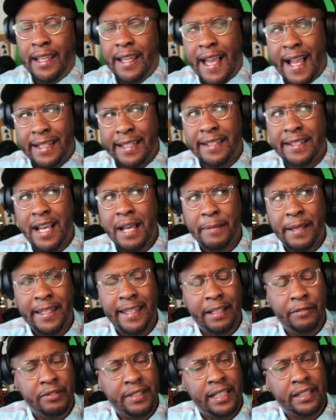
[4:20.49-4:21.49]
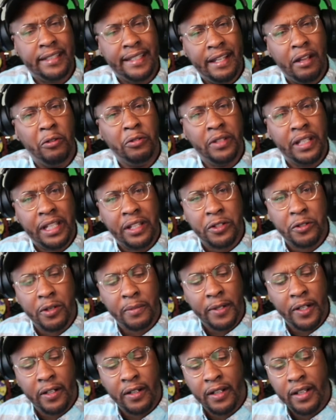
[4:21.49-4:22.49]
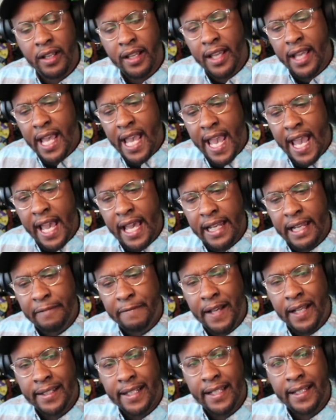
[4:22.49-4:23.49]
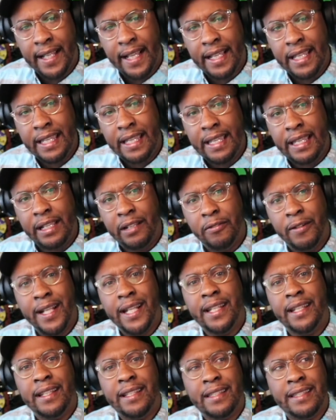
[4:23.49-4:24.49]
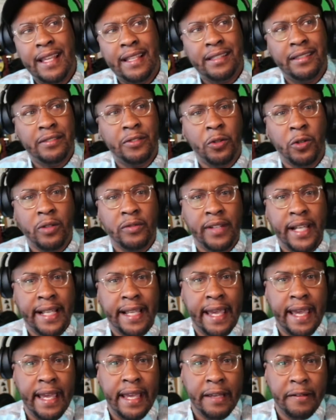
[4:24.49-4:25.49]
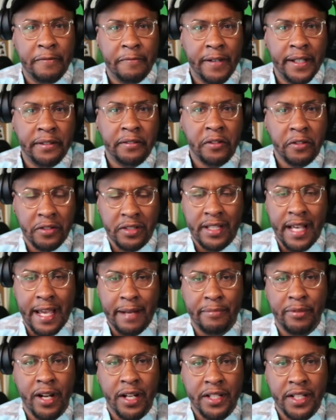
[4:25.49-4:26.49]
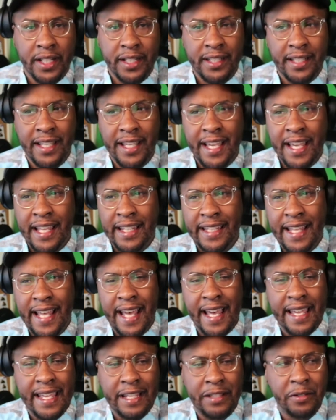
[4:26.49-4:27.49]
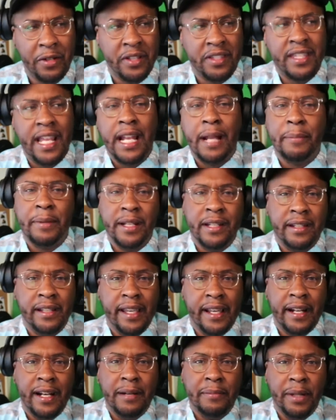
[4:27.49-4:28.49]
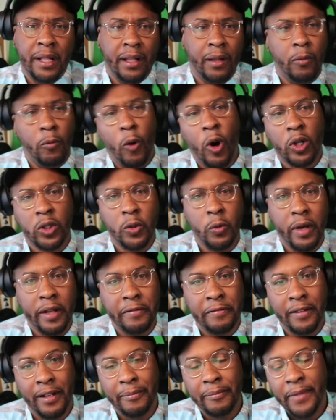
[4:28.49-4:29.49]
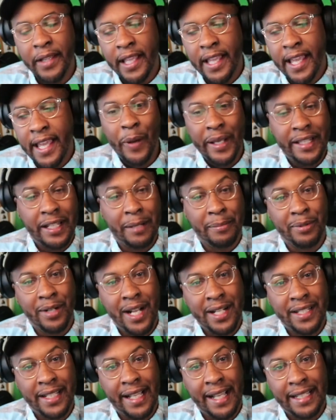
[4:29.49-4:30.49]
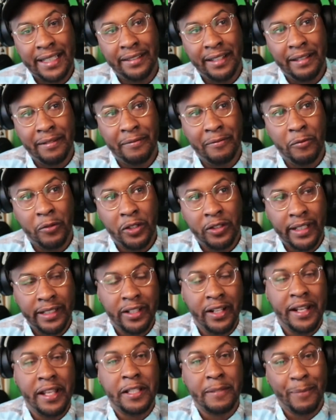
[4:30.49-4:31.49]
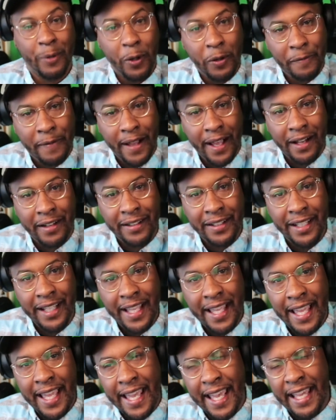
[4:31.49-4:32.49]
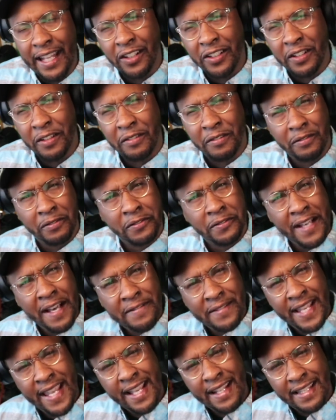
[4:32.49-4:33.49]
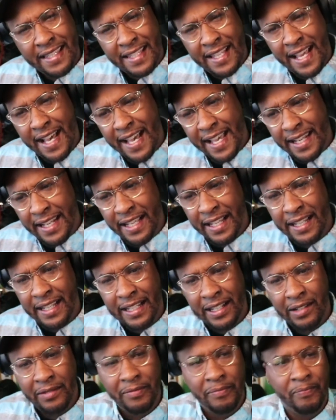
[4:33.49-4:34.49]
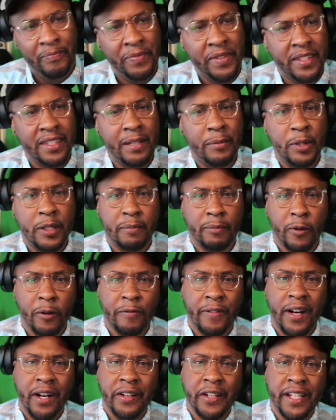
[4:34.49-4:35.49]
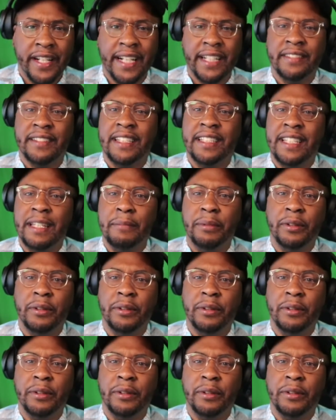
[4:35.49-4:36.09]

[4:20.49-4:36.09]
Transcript: At the time, I think it was actually the only contributor, and I found out that he created this as sort of like a fun little side project that he sort of set up in GitHub and then walked away from. Going into the project, I actually clicked on his profile, and on the left-hand side of someone's profile, you could actually see